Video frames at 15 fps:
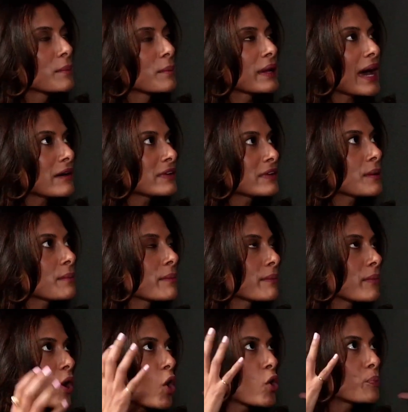But having that
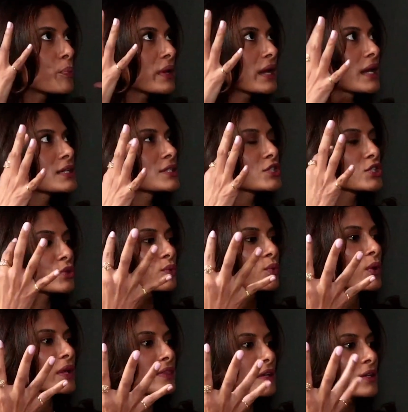openness to
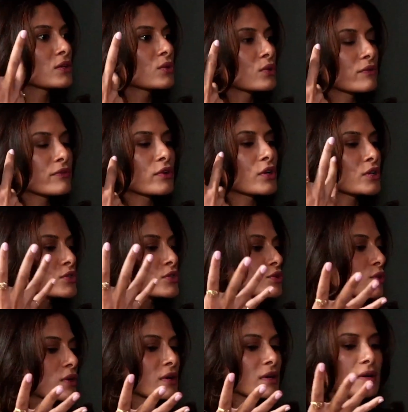what the universe
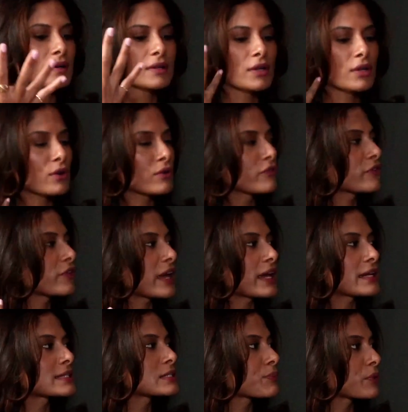or, fate
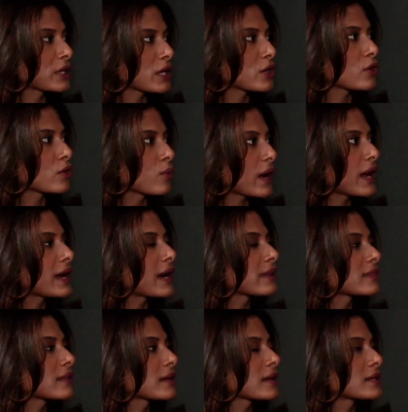is bringing your way, I
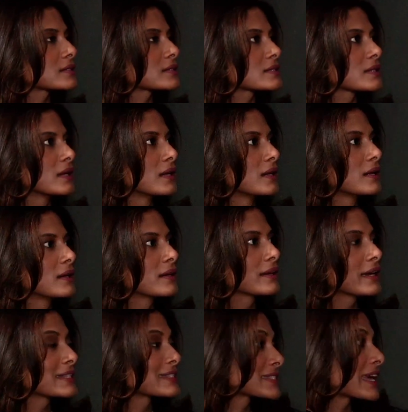think is
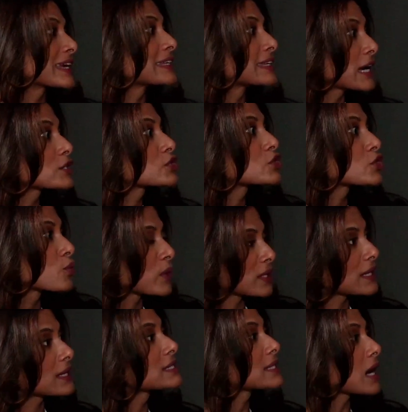saying yes to what
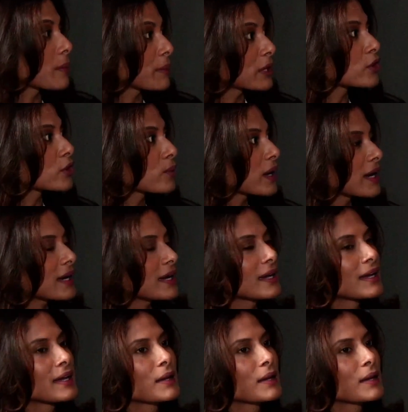is coming your way.